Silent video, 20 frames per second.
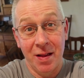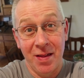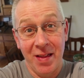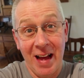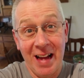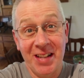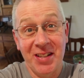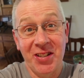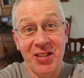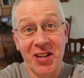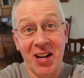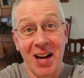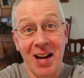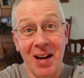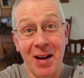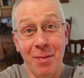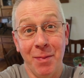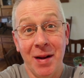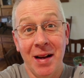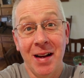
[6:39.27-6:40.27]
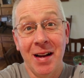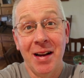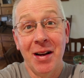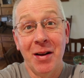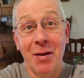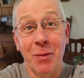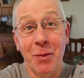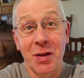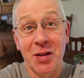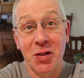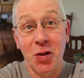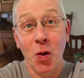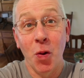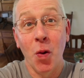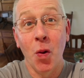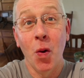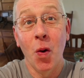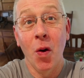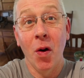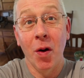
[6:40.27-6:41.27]
That job was
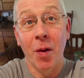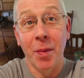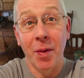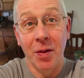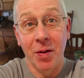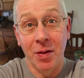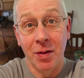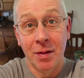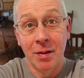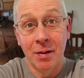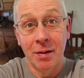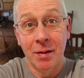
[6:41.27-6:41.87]
horrible.